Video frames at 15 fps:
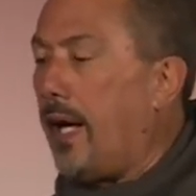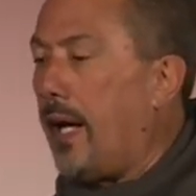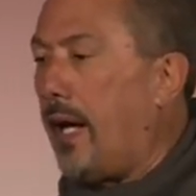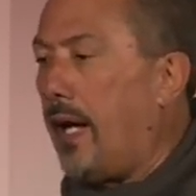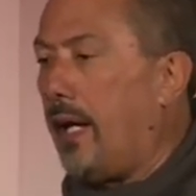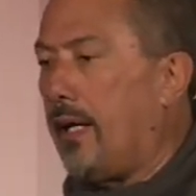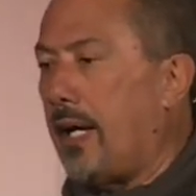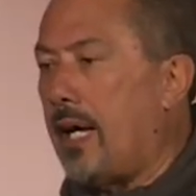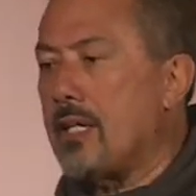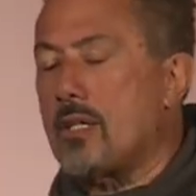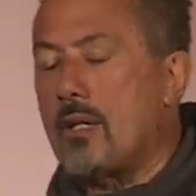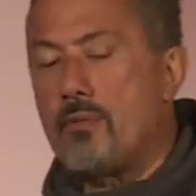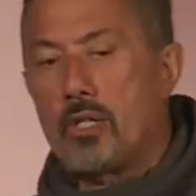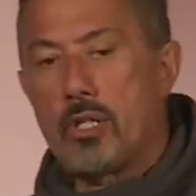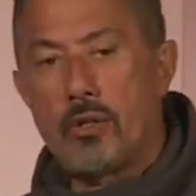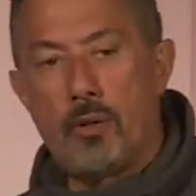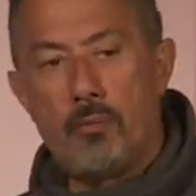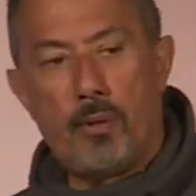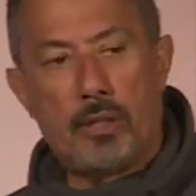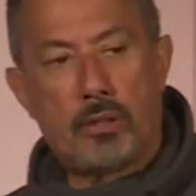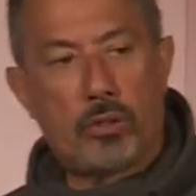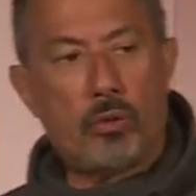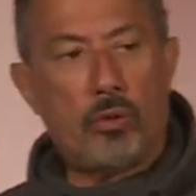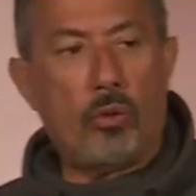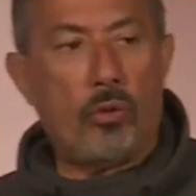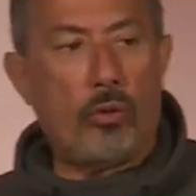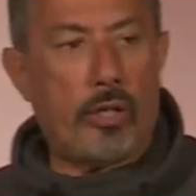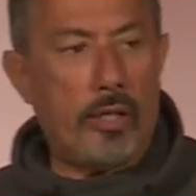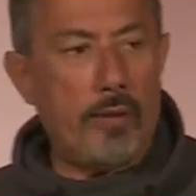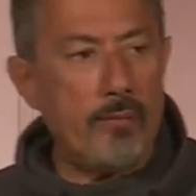And as I'm sharing my
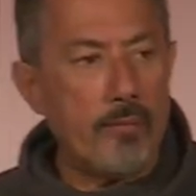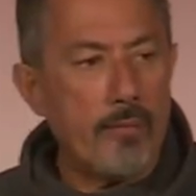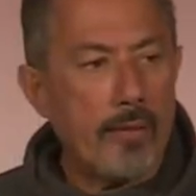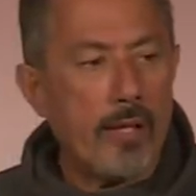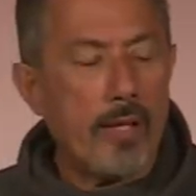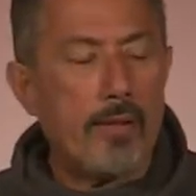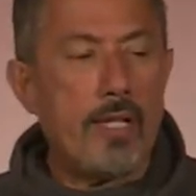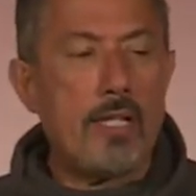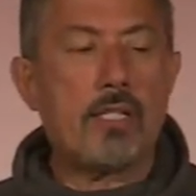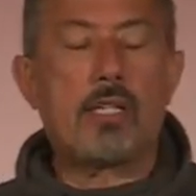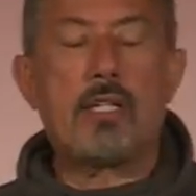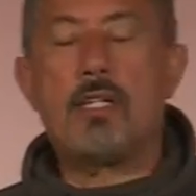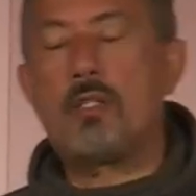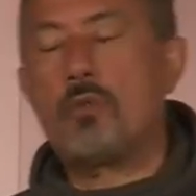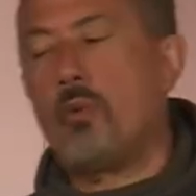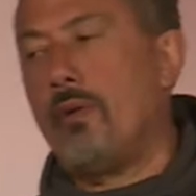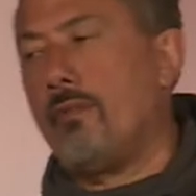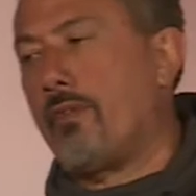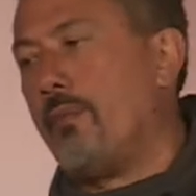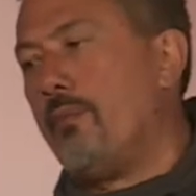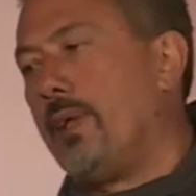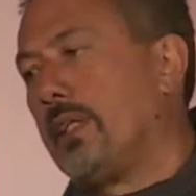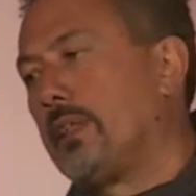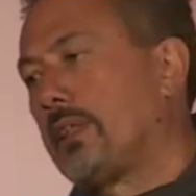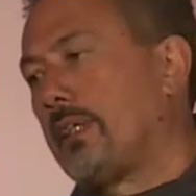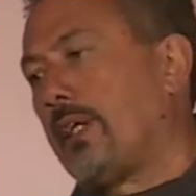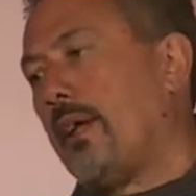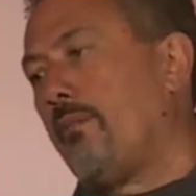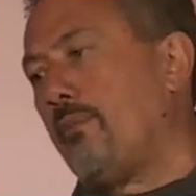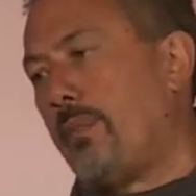story, these kids went from being
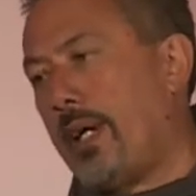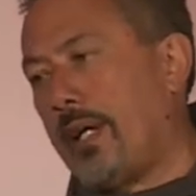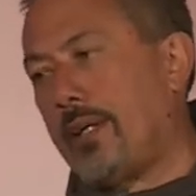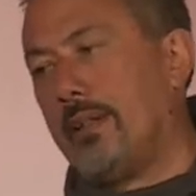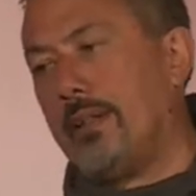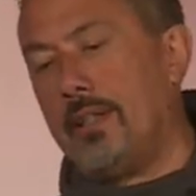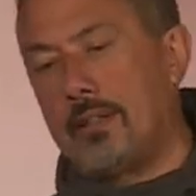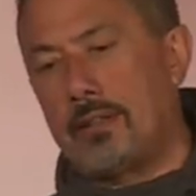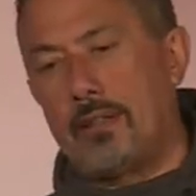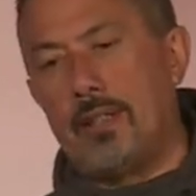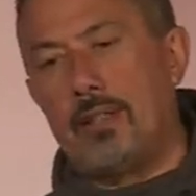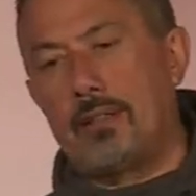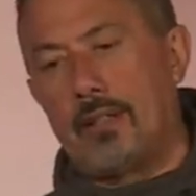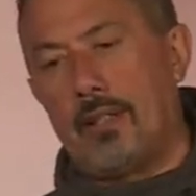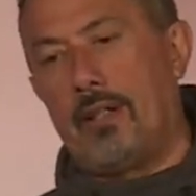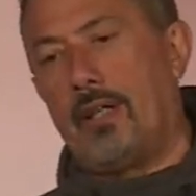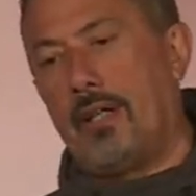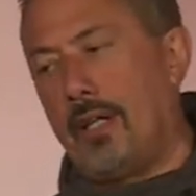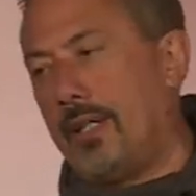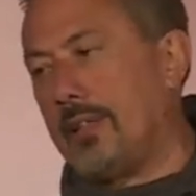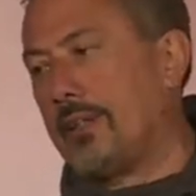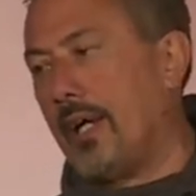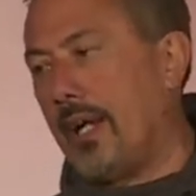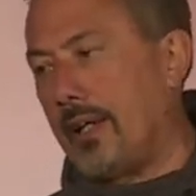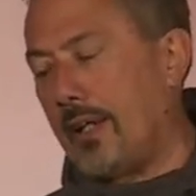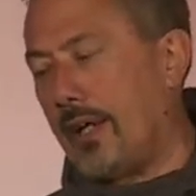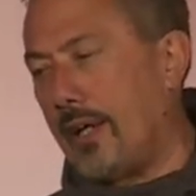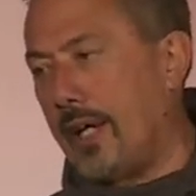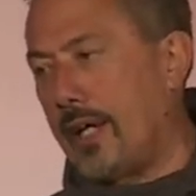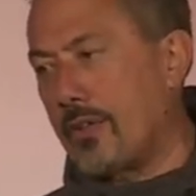slumped back in their seats going, "Yeah, here's another
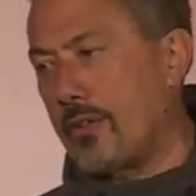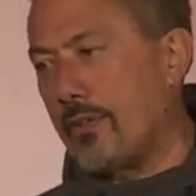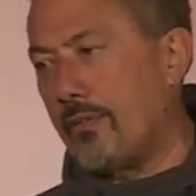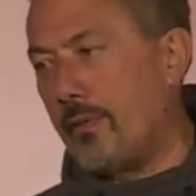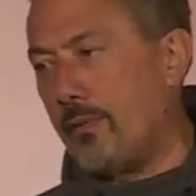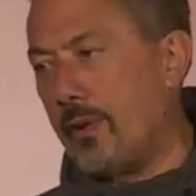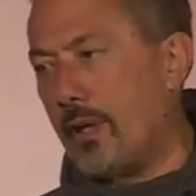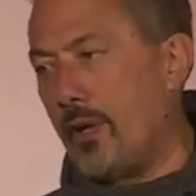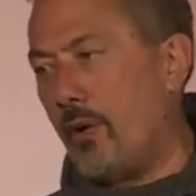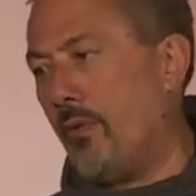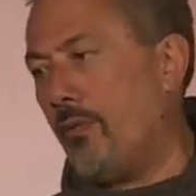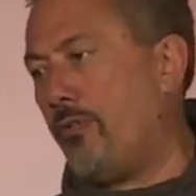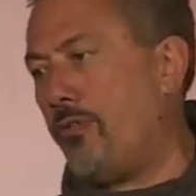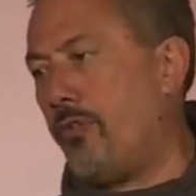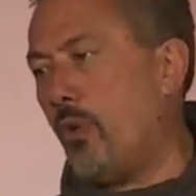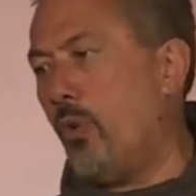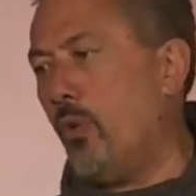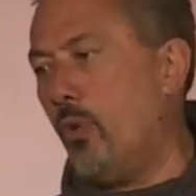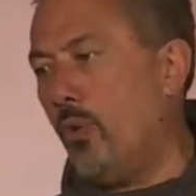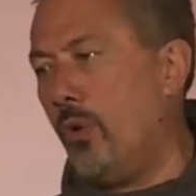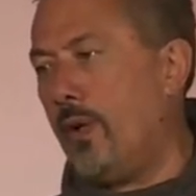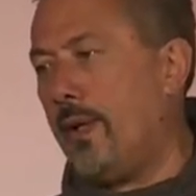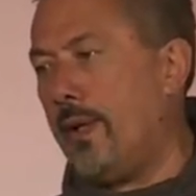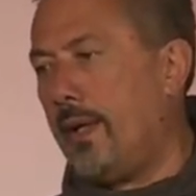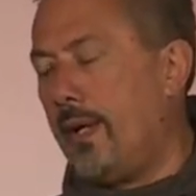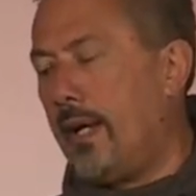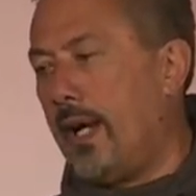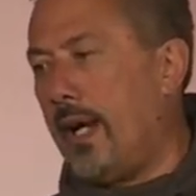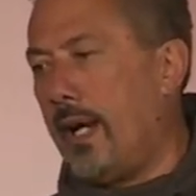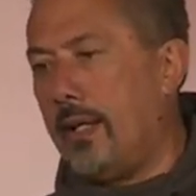lecture from an old fool."
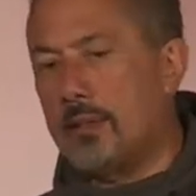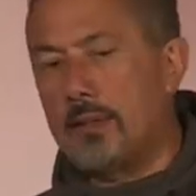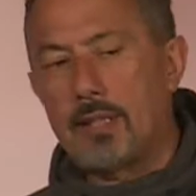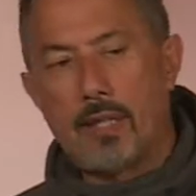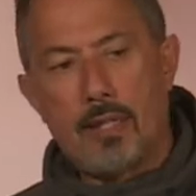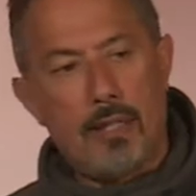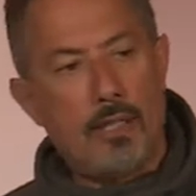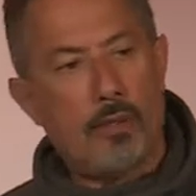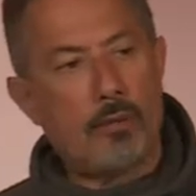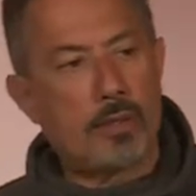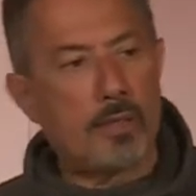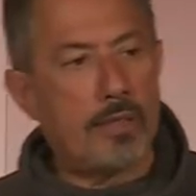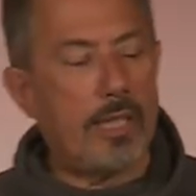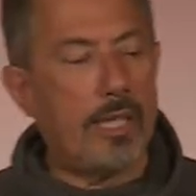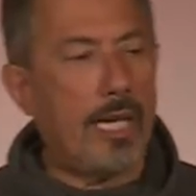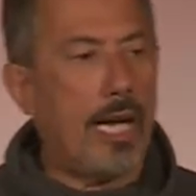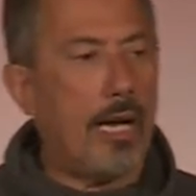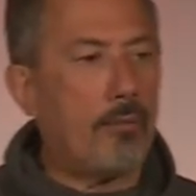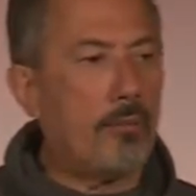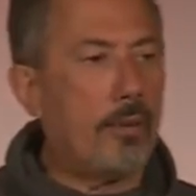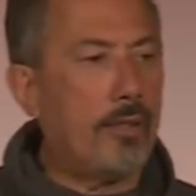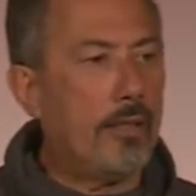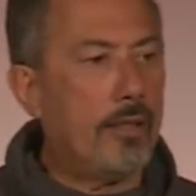And suddenly they were sitting up.